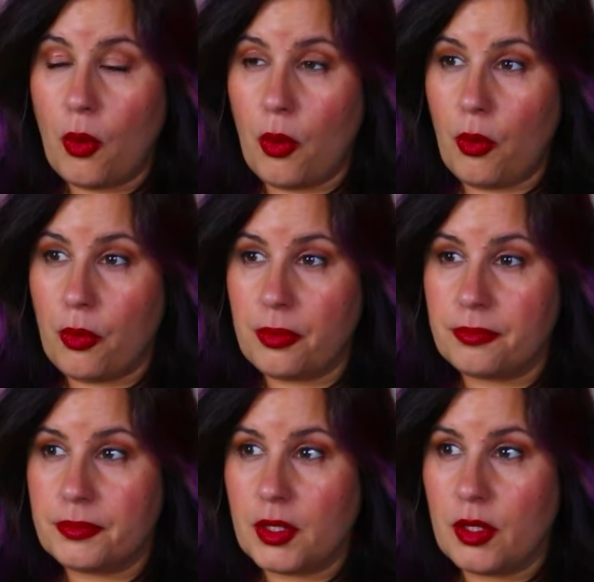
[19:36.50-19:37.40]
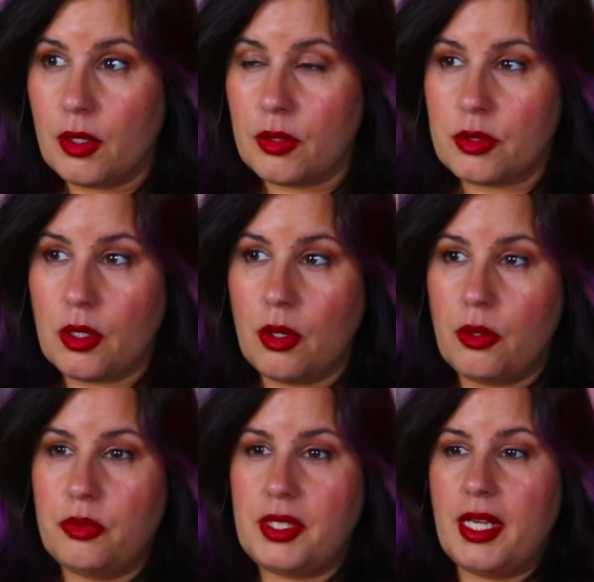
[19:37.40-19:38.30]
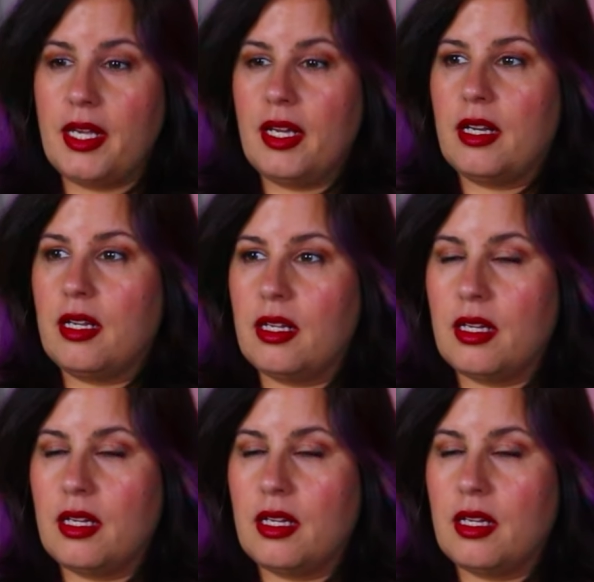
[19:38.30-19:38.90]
Oh, so who's hanging?